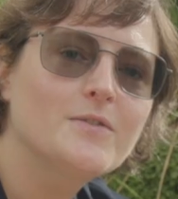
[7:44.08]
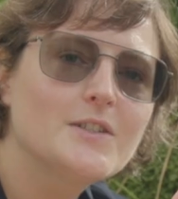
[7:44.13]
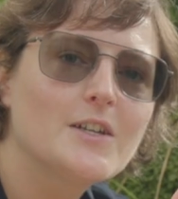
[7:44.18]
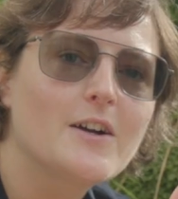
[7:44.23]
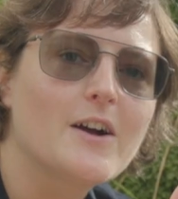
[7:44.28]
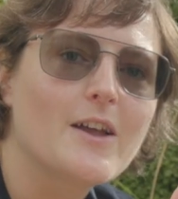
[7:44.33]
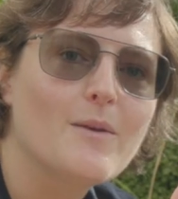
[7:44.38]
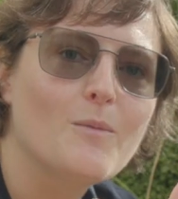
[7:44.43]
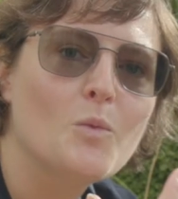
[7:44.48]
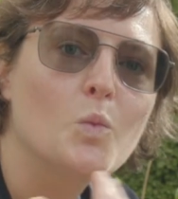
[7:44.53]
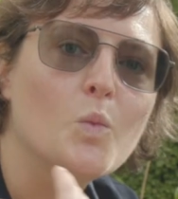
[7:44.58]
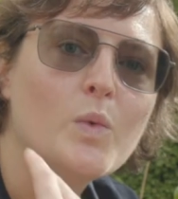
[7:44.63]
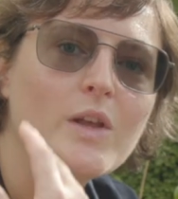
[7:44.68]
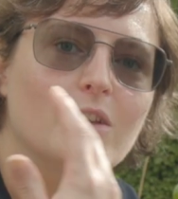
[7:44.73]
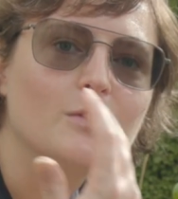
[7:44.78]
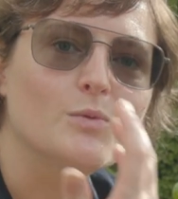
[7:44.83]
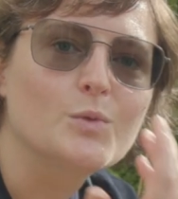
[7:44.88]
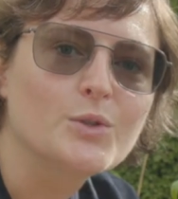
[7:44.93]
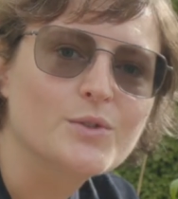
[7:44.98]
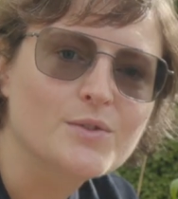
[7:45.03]
of time
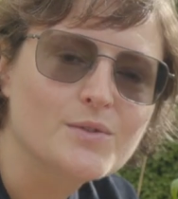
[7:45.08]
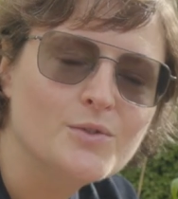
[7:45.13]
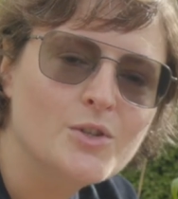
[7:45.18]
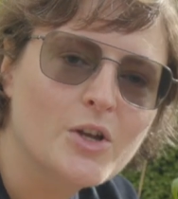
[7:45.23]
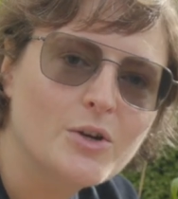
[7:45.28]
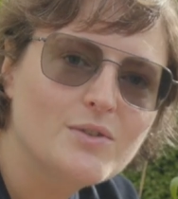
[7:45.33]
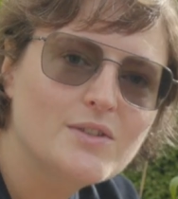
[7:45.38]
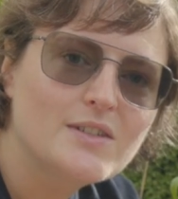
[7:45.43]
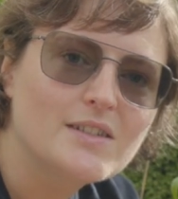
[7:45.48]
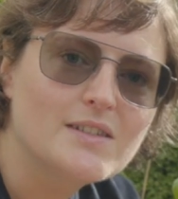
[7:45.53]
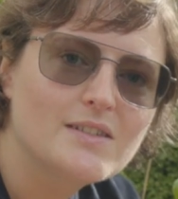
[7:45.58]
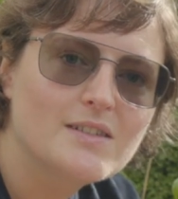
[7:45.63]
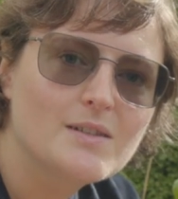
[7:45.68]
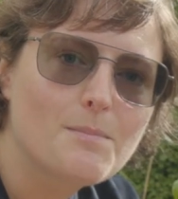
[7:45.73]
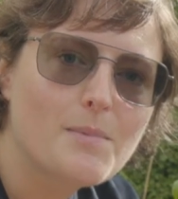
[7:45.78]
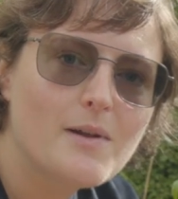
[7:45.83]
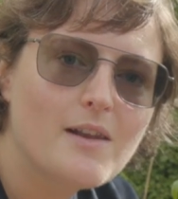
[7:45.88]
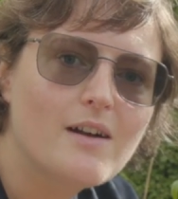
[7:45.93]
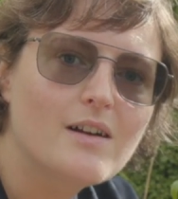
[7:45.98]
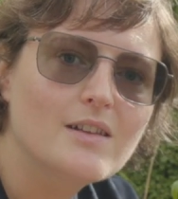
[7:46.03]
we will notice
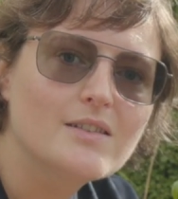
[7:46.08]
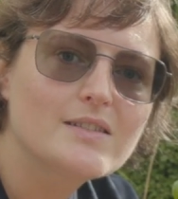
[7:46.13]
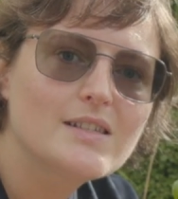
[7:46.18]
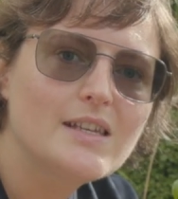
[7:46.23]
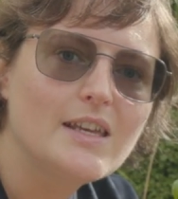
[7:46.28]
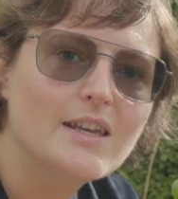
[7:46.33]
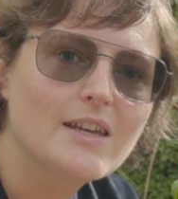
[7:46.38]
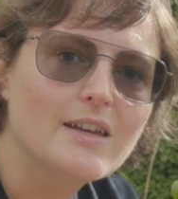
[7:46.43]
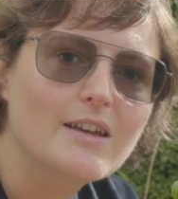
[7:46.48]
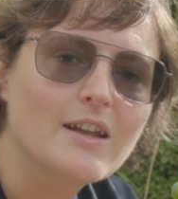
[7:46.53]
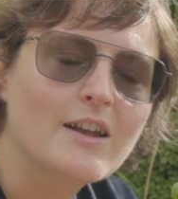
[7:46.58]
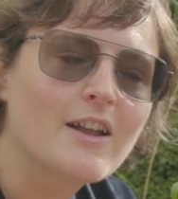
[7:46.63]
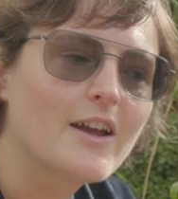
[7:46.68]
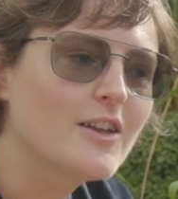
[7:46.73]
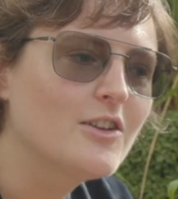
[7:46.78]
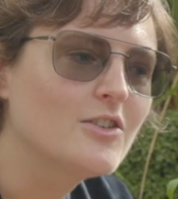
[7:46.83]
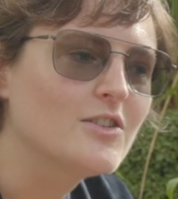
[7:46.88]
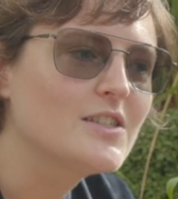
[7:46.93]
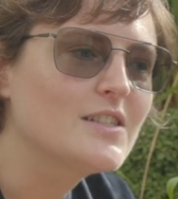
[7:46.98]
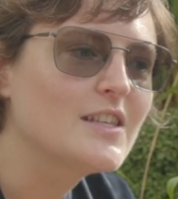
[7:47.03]
a plant here and I
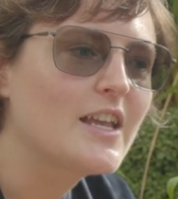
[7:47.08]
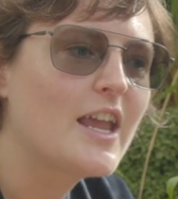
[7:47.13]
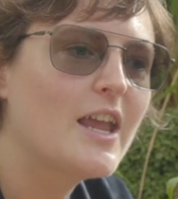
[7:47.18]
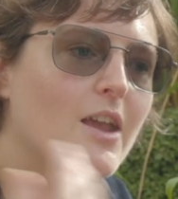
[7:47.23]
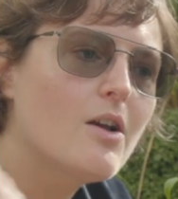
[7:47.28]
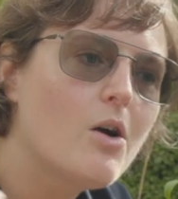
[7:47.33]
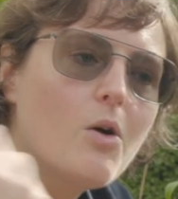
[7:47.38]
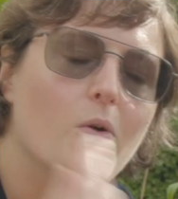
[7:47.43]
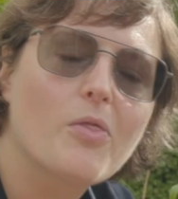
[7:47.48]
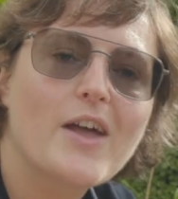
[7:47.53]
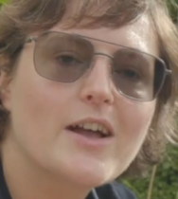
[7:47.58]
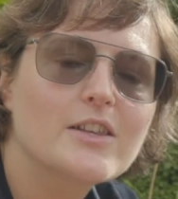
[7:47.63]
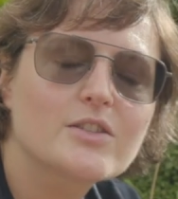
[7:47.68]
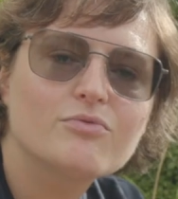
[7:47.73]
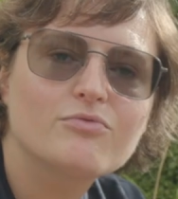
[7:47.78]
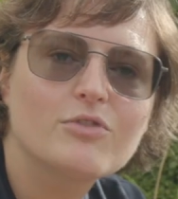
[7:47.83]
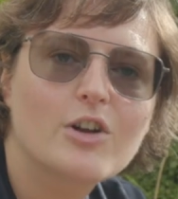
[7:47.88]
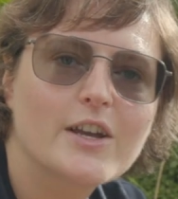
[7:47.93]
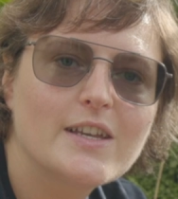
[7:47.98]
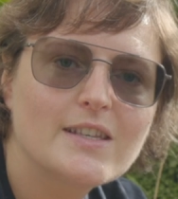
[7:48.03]
could say, oh,
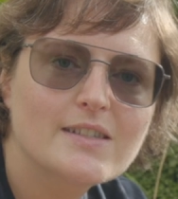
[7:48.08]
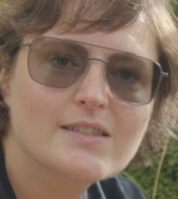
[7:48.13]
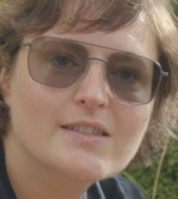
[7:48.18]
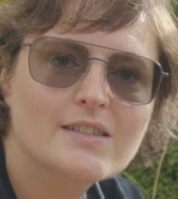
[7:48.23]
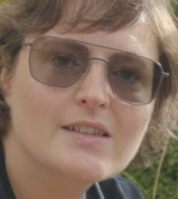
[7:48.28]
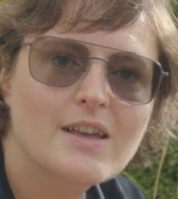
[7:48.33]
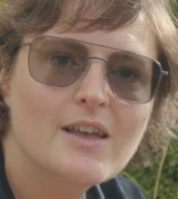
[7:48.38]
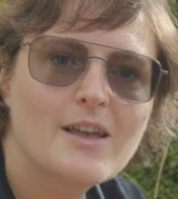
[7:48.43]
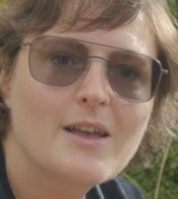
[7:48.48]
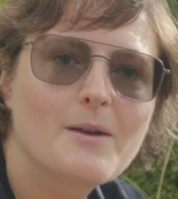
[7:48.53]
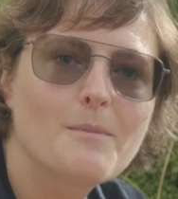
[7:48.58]
that's rice.